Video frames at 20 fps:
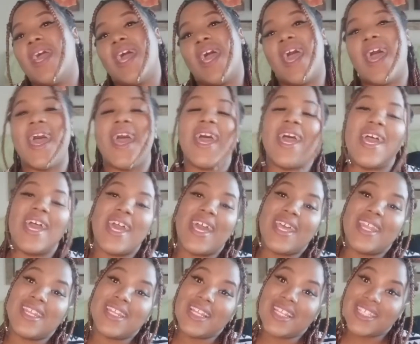
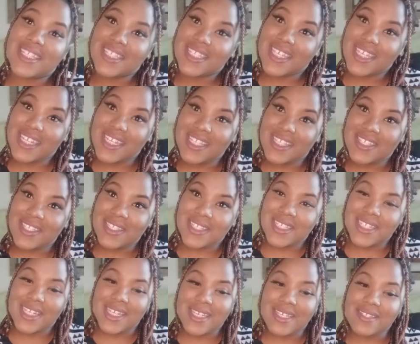And let's get into
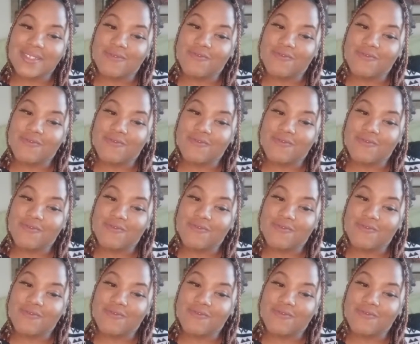today's